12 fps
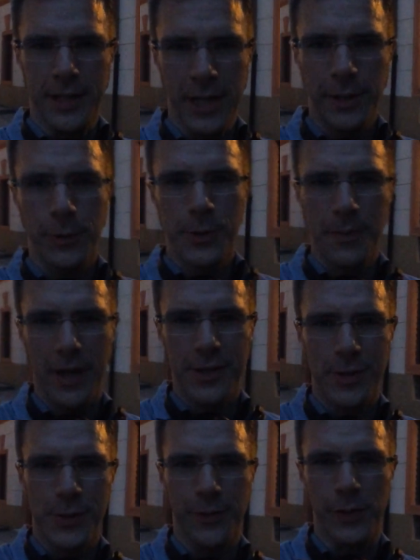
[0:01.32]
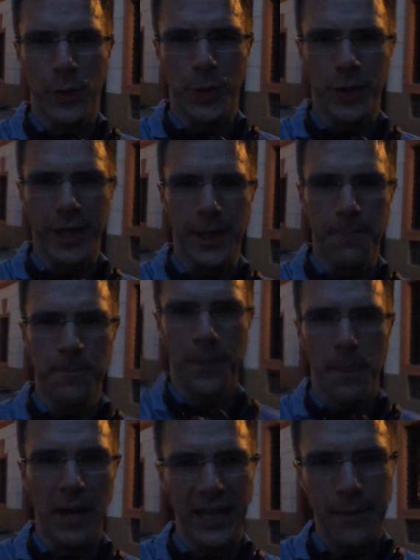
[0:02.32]
Dear Toastmasters of Ukraine,
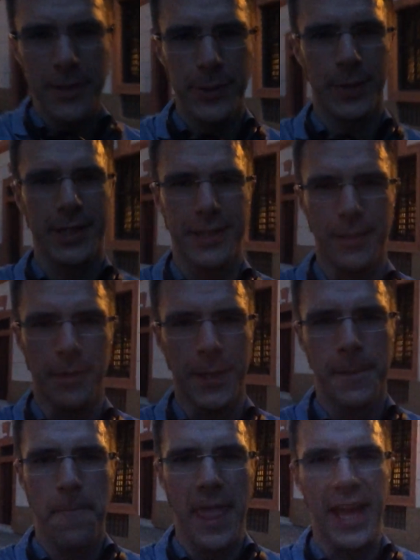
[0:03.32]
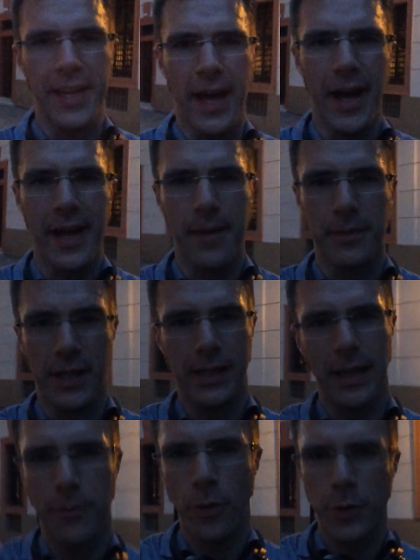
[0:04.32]
my name is Lukas Liebig and I am the
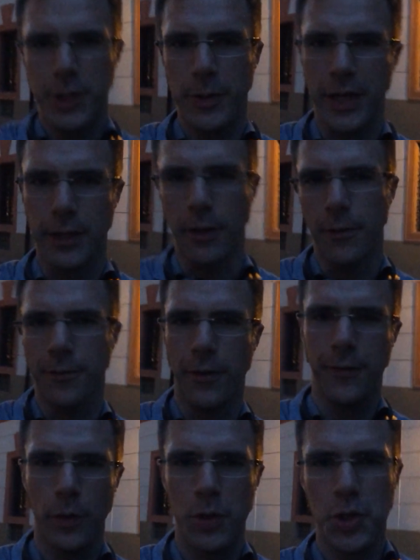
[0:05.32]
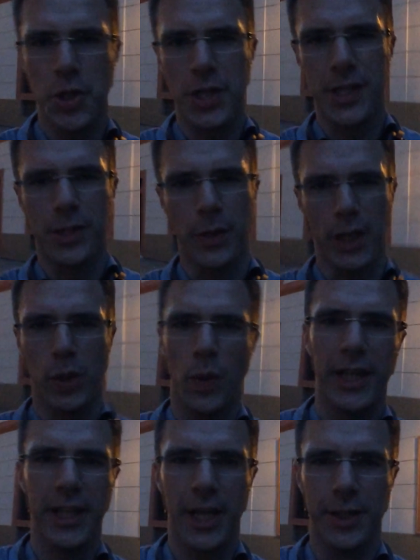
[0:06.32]
Club Growth Director for Future District
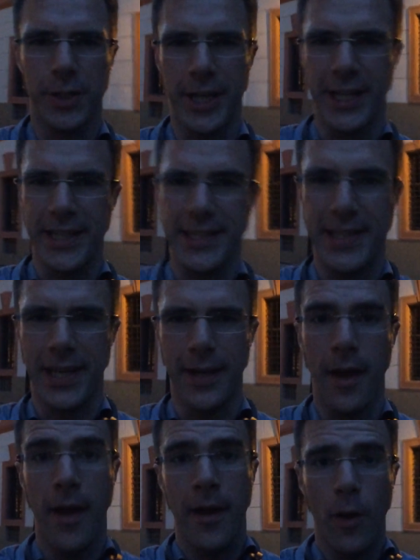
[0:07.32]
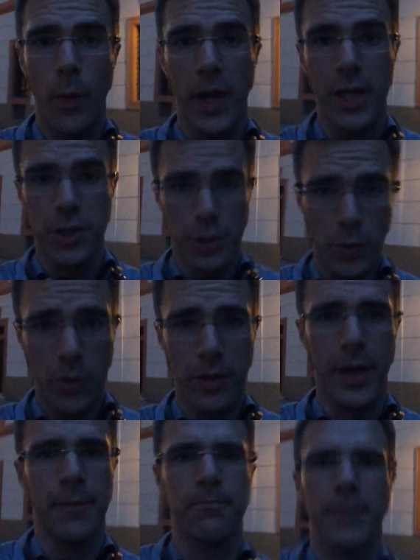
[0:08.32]
110, which
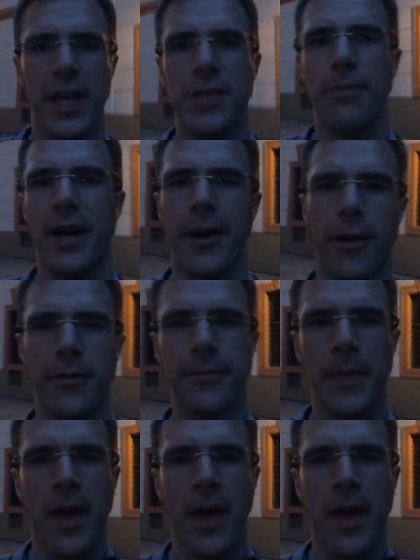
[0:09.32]
Ukraine is part of.